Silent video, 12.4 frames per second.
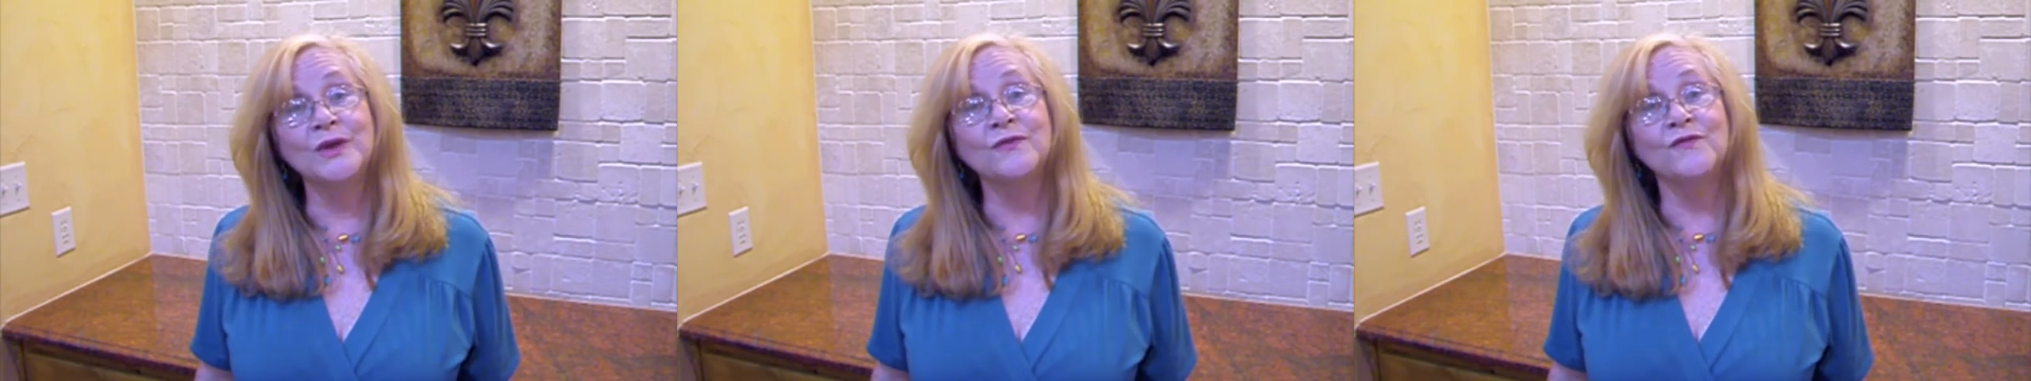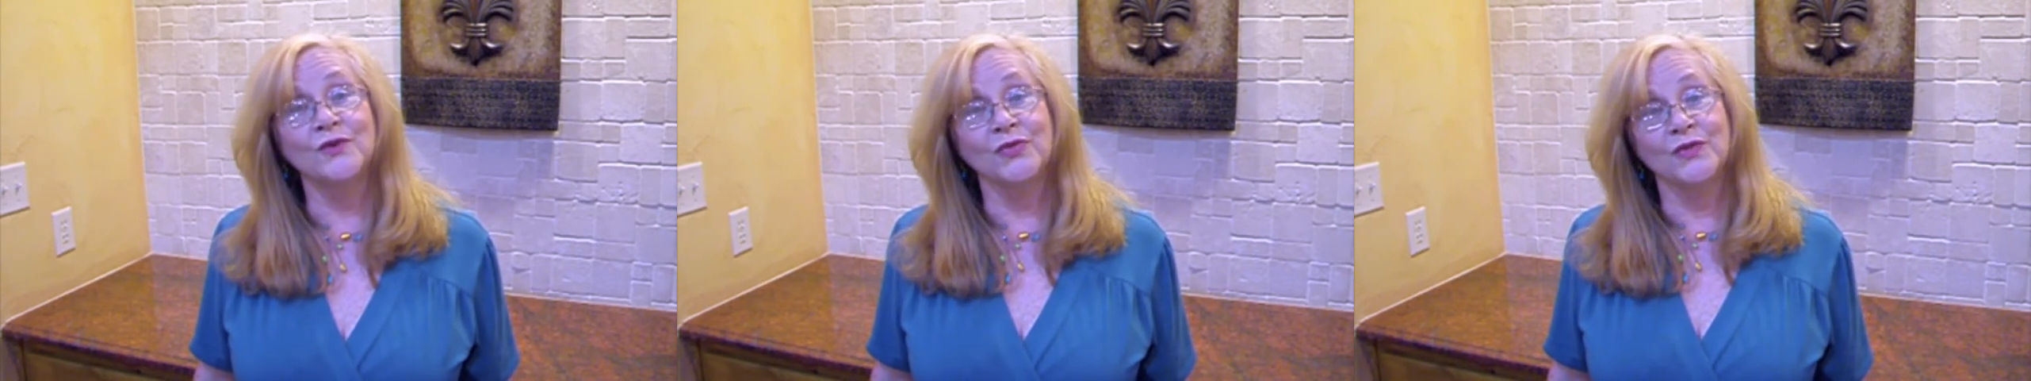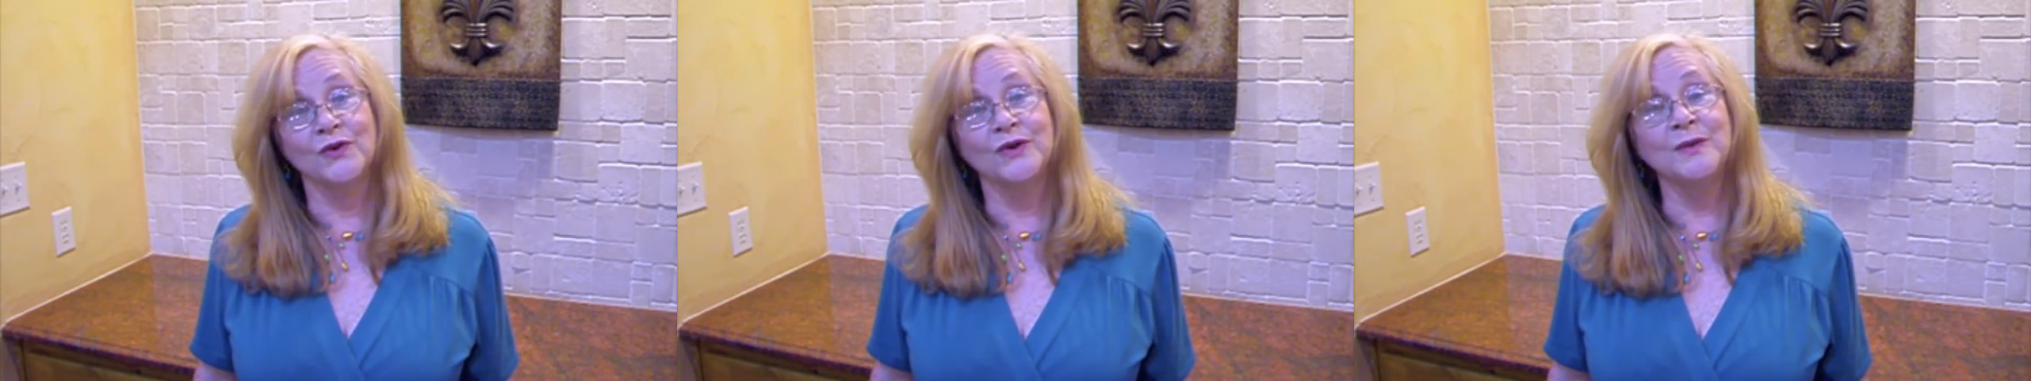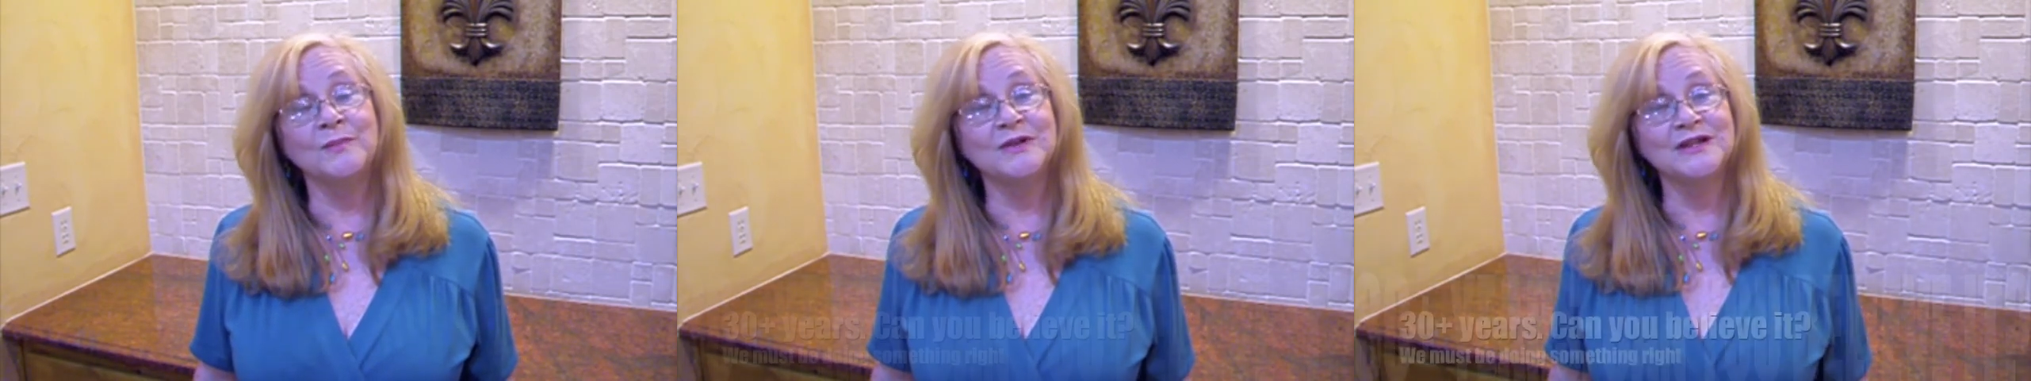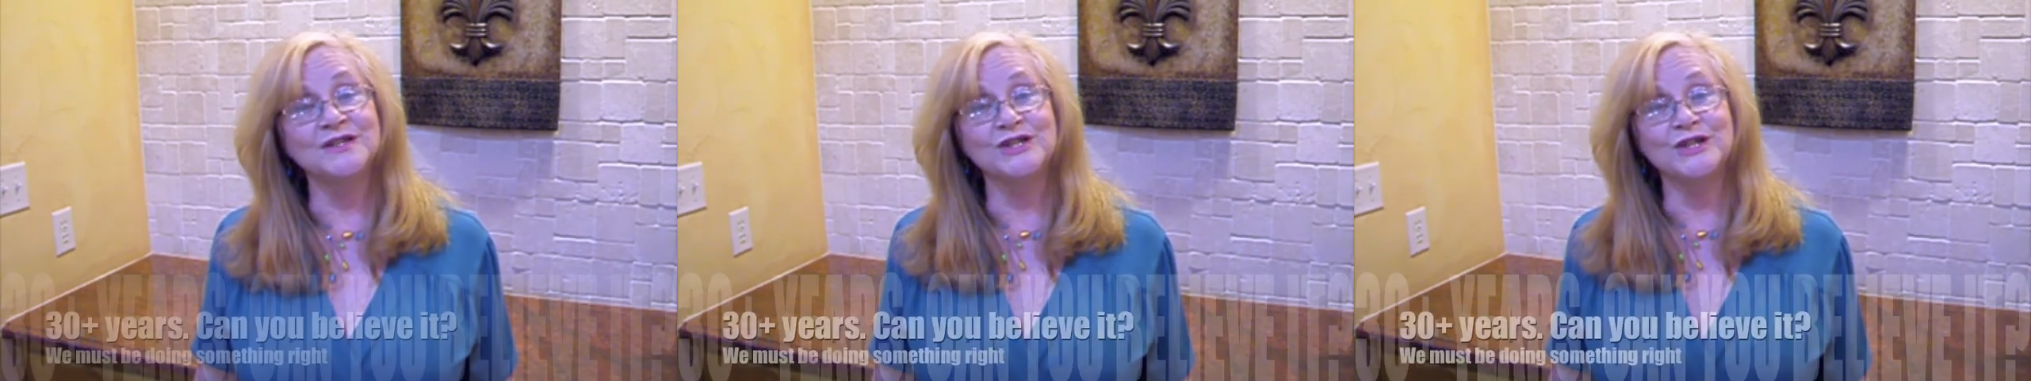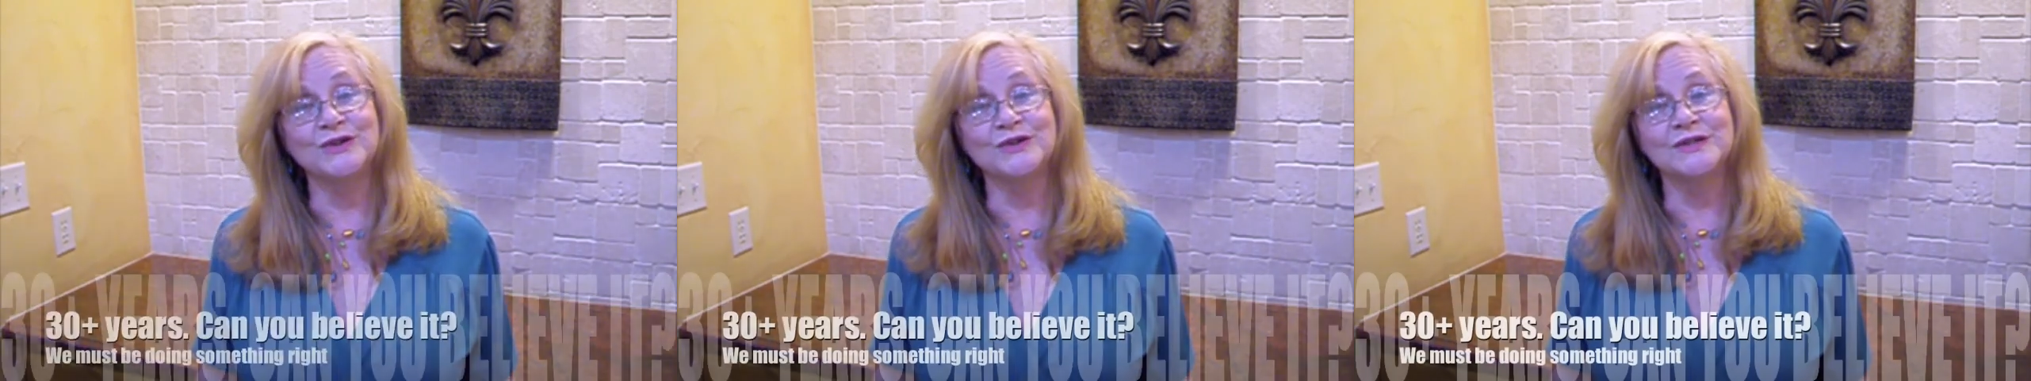with for 30
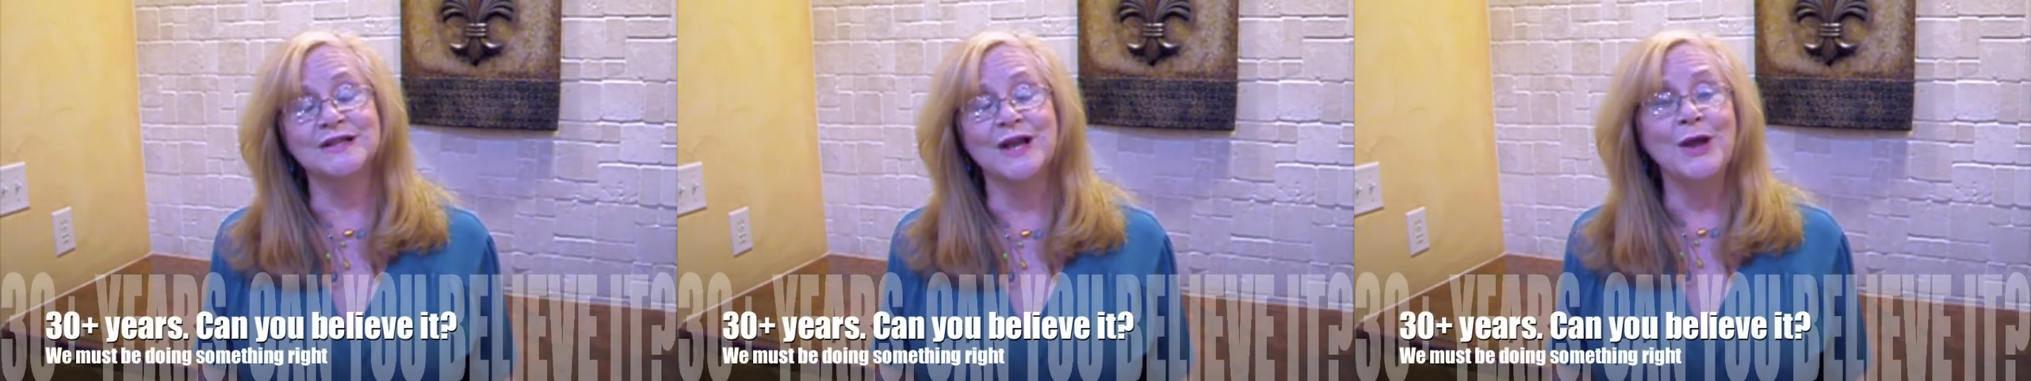plus years,